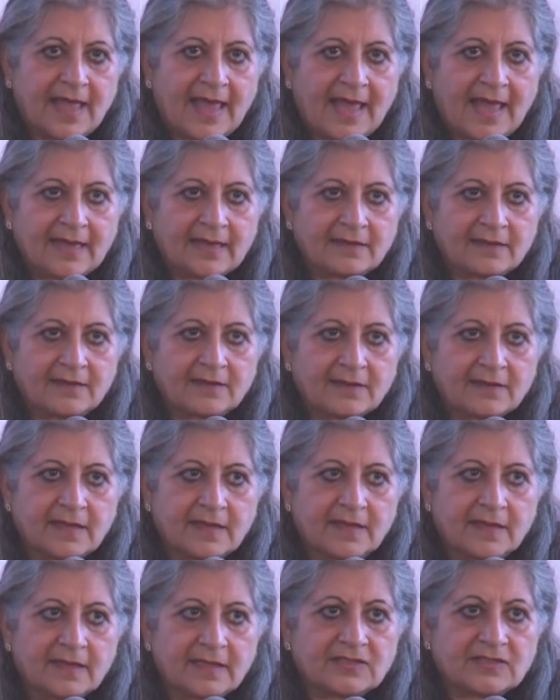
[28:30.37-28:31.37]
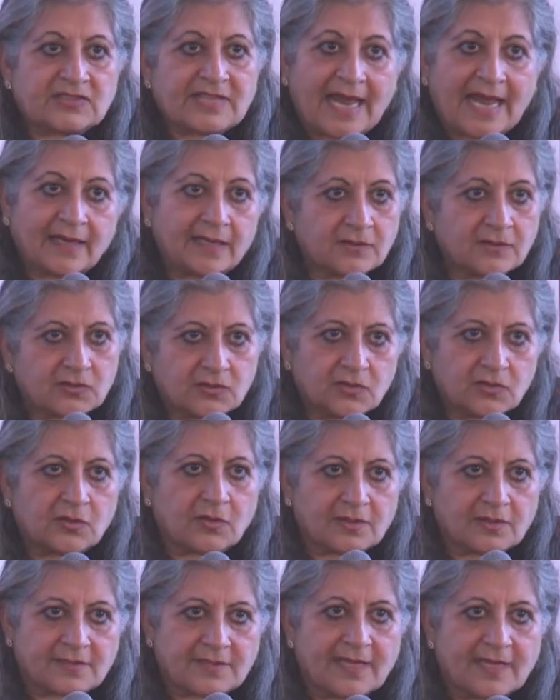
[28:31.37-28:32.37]
and a challenge to
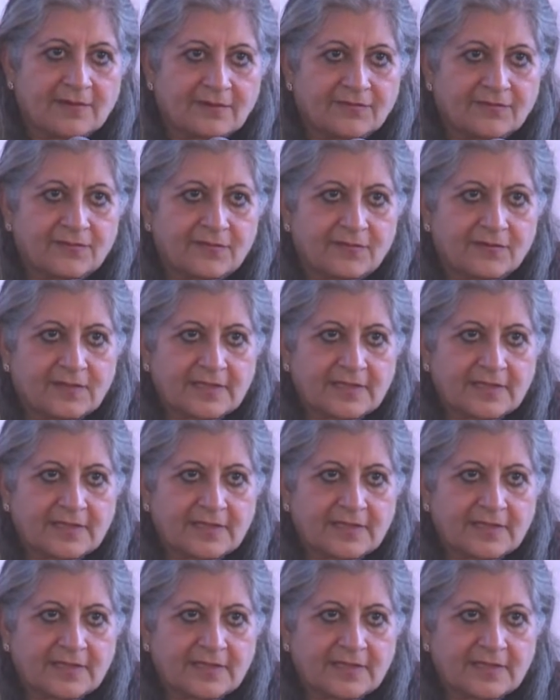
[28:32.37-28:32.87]
yourself.